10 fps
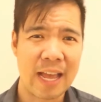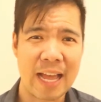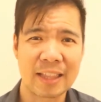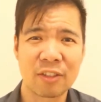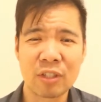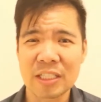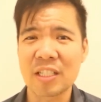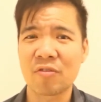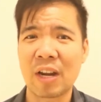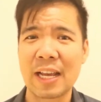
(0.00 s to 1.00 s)
and the
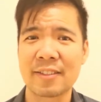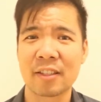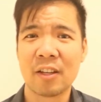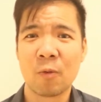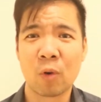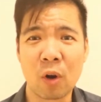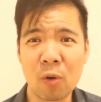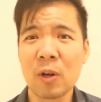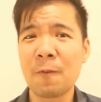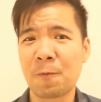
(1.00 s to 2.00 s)
recent rise will
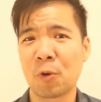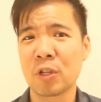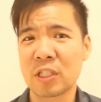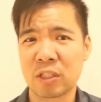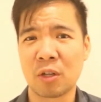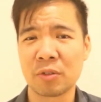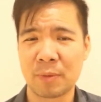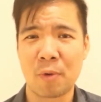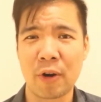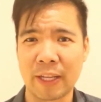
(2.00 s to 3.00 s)
only further slow
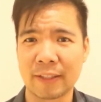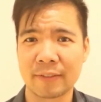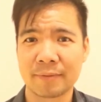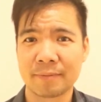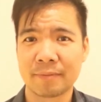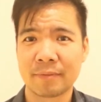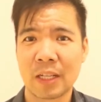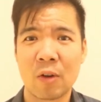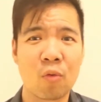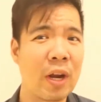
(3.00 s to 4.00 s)
the market.
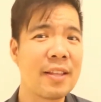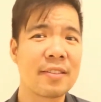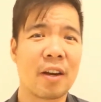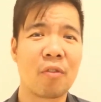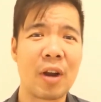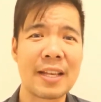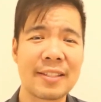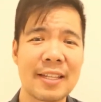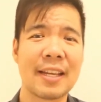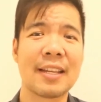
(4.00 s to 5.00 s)
Rates are
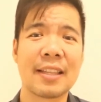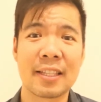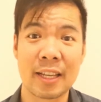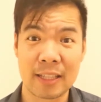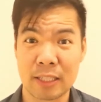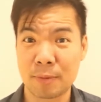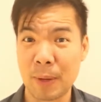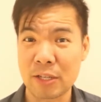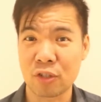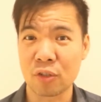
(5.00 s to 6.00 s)
rising in
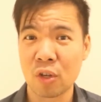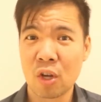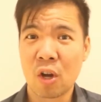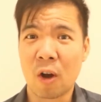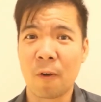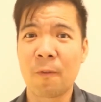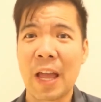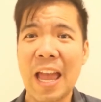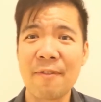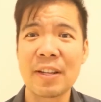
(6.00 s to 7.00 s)
anticipation of
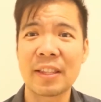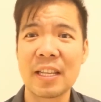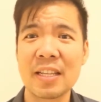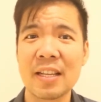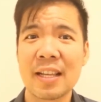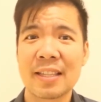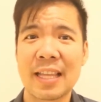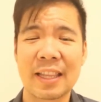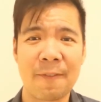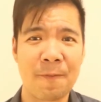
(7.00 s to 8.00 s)
everything
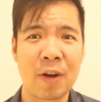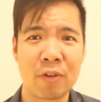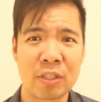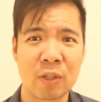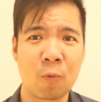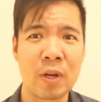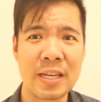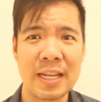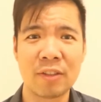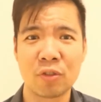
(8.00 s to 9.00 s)
that the Federal Reserve would
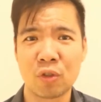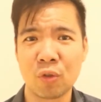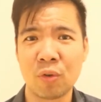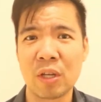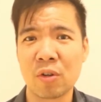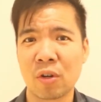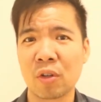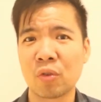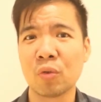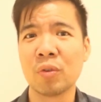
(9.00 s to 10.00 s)
need to do in
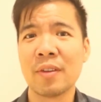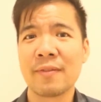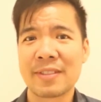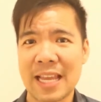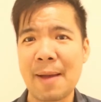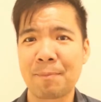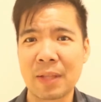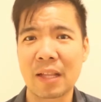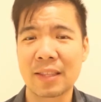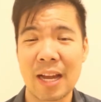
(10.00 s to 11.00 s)
order to tamp
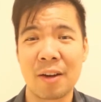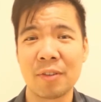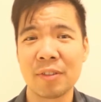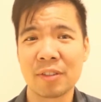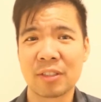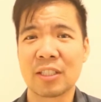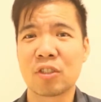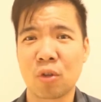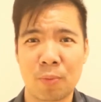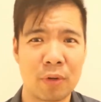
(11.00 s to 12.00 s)
down the
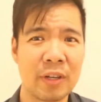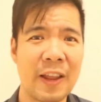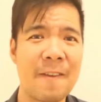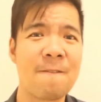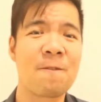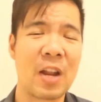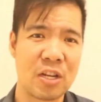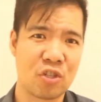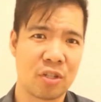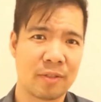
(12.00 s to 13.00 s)
stubborn
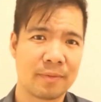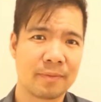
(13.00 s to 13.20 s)
inflation.